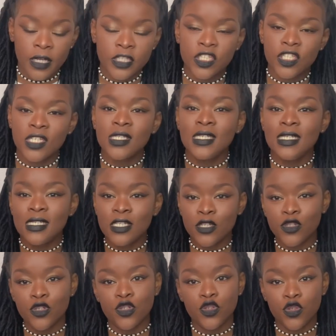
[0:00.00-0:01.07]
It's just easier
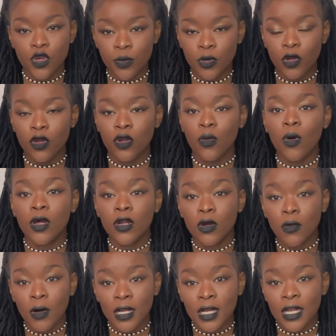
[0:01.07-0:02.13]
to determine on a
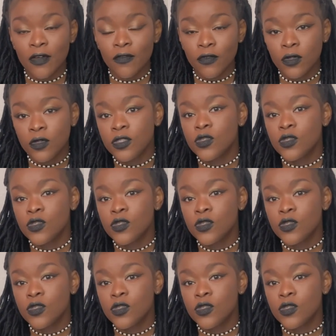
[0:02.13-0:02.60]
one-on-one level,